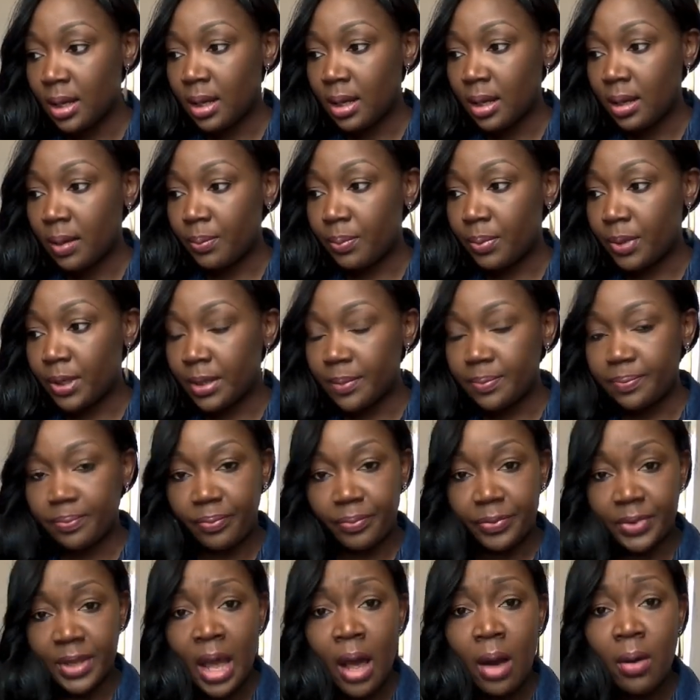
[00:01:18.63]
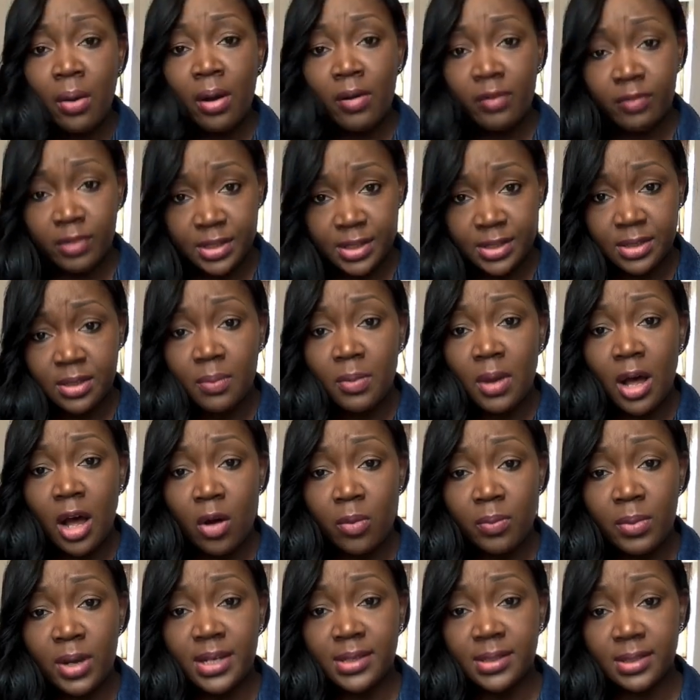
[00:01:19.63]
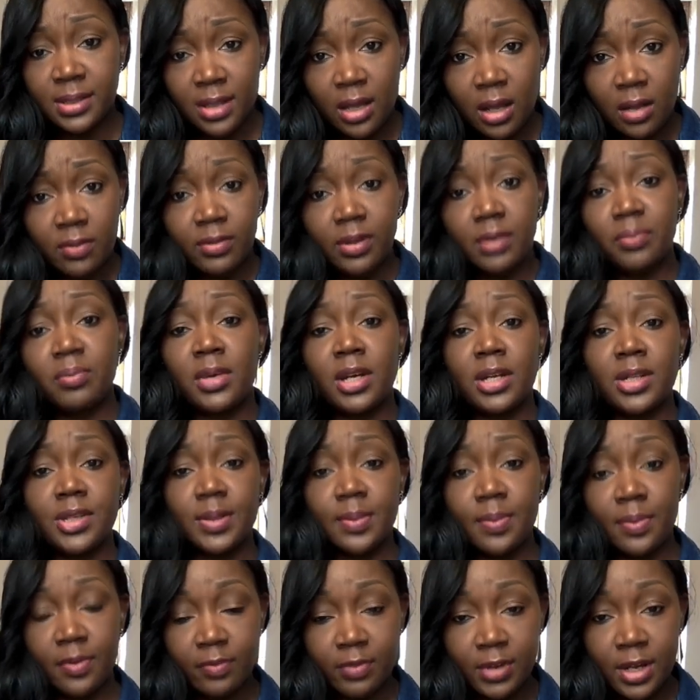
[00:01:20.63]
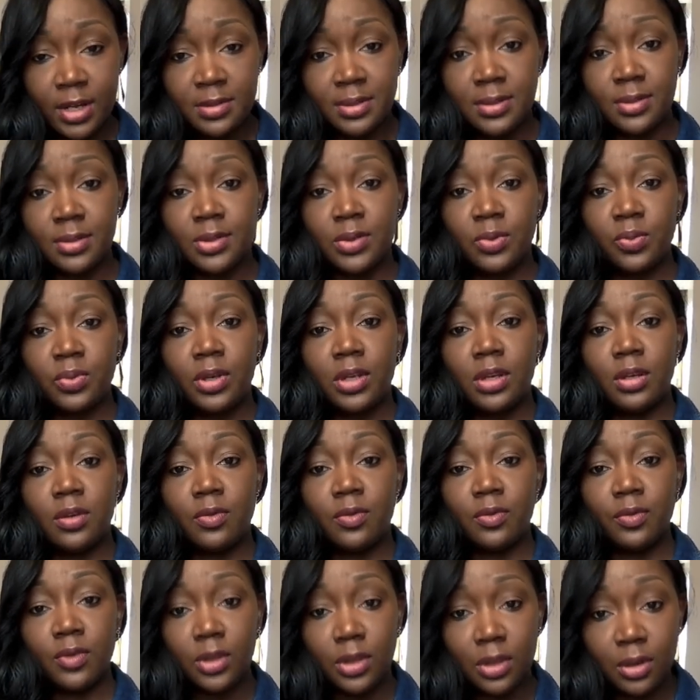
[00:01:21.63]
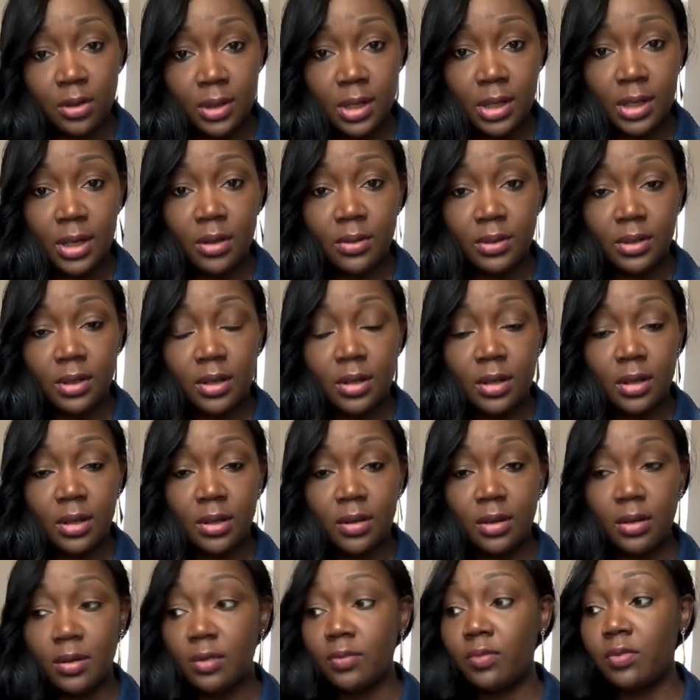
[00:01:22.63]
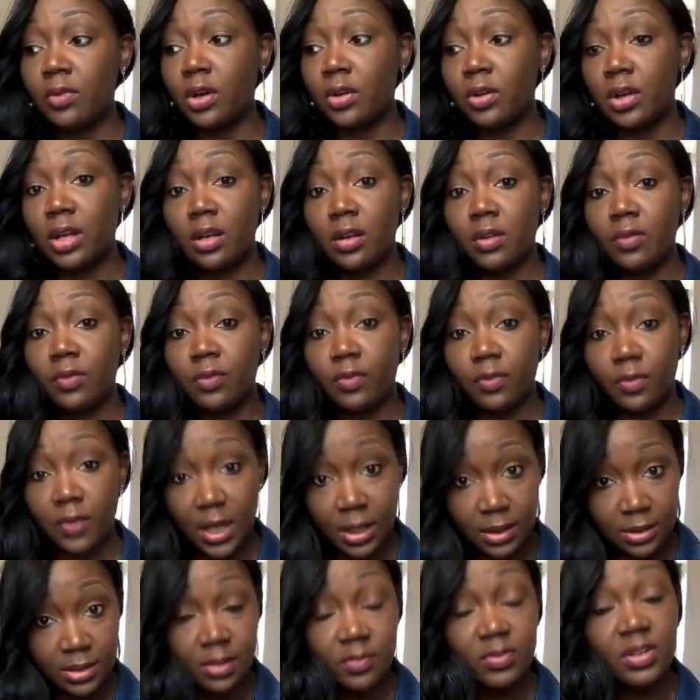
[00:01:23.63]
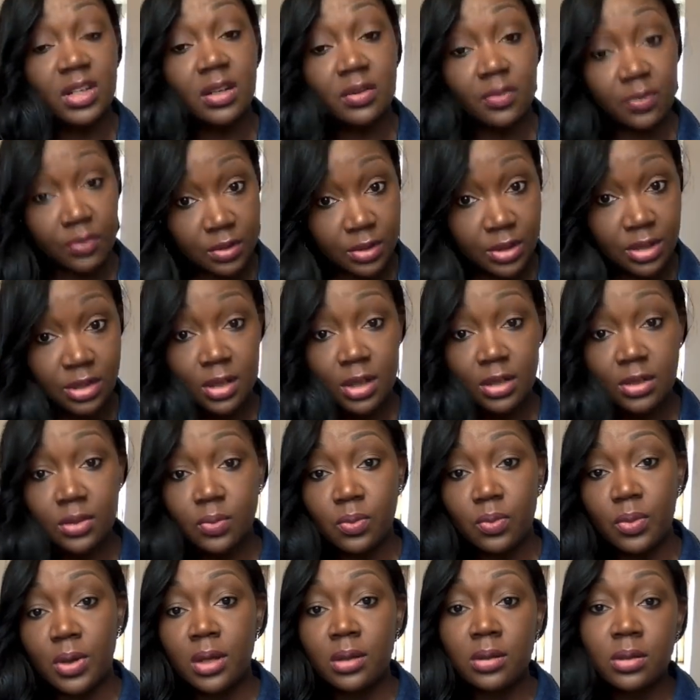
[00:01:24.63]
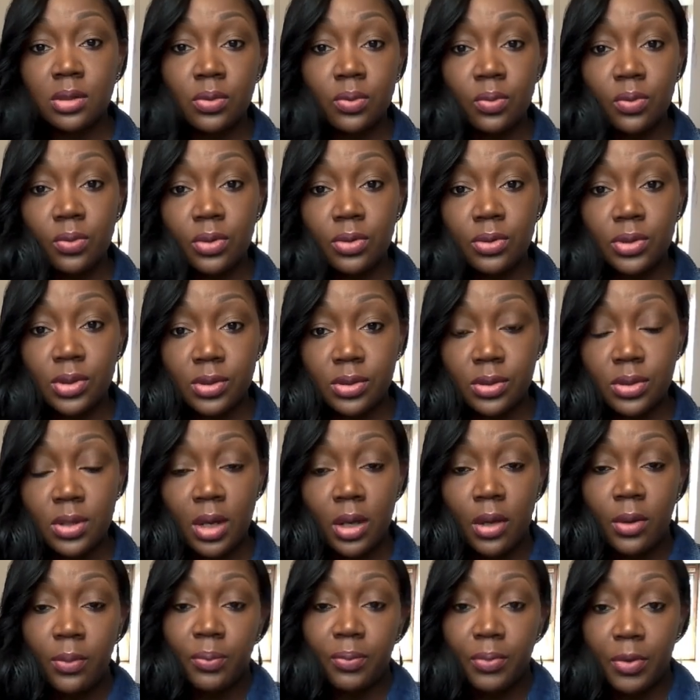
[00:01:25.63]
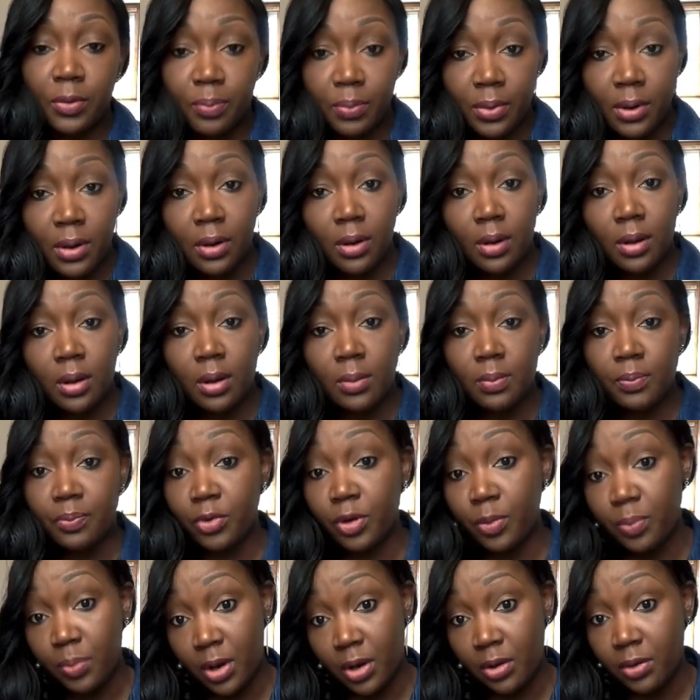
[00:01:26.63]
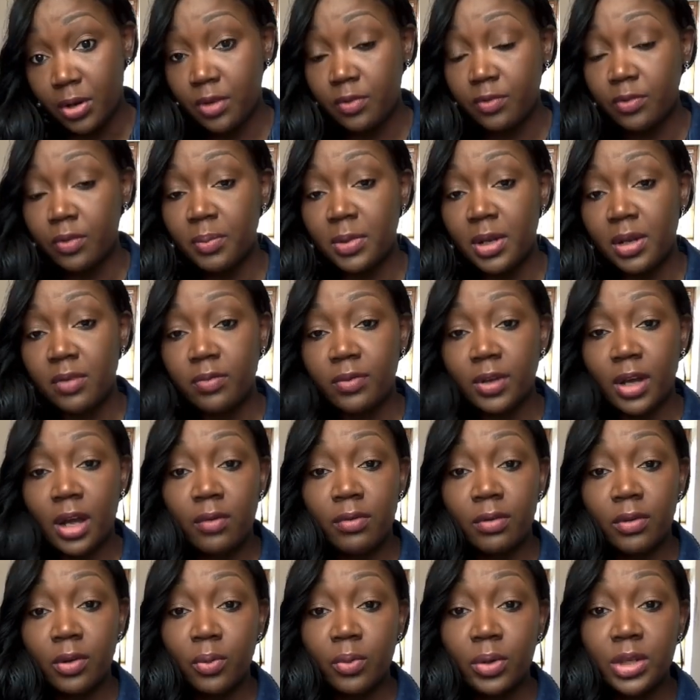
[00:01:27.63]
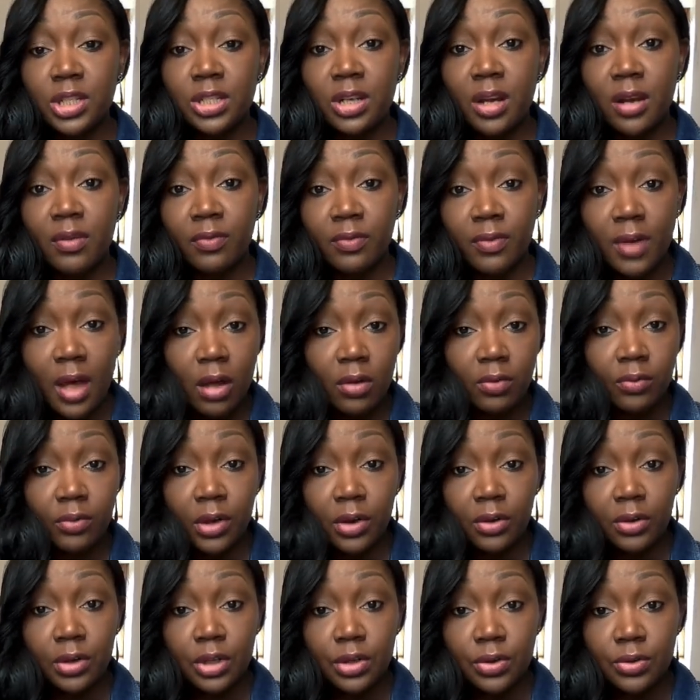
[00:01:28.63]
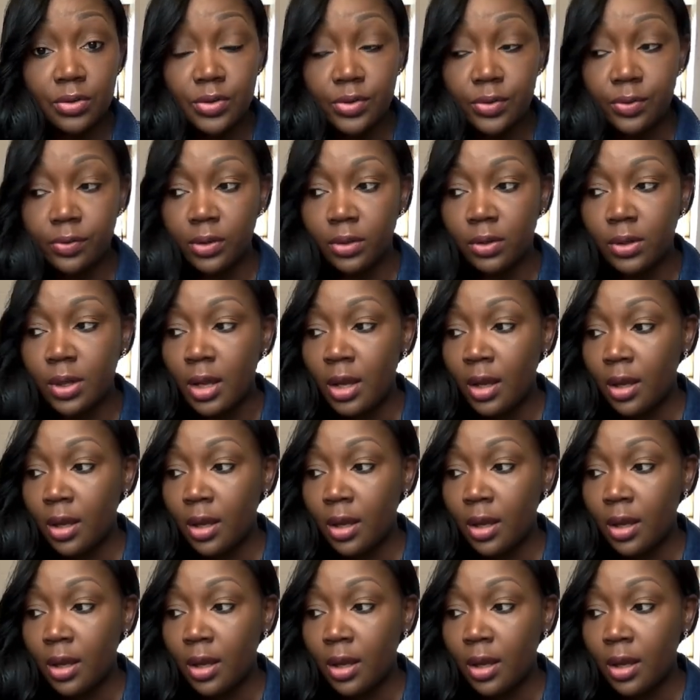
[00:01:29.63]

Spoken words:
But however, somehow myself and my supervisors, we figured out a very effective and efficient way towards preparing for my Viva, which I found very useful.